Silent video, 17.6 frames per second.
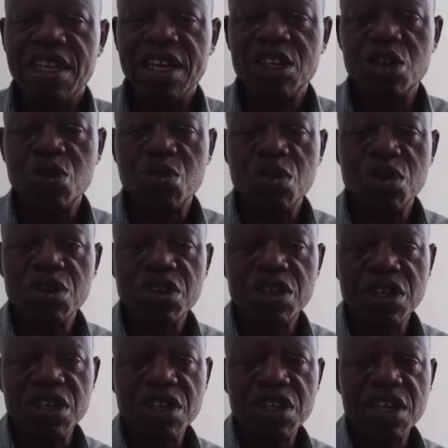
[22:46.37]
That is
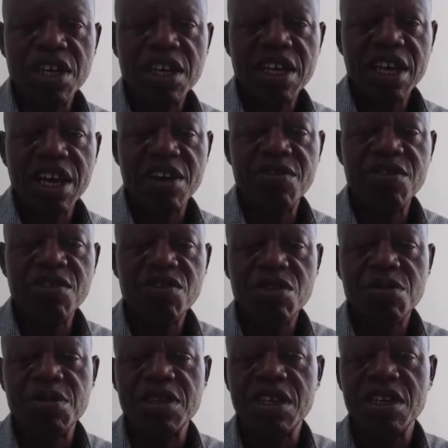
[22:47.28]
1/6, and
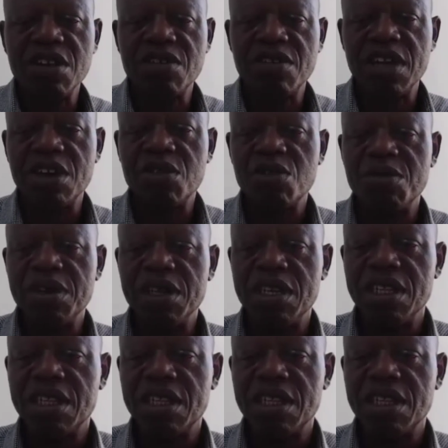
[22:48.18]
50% of that will be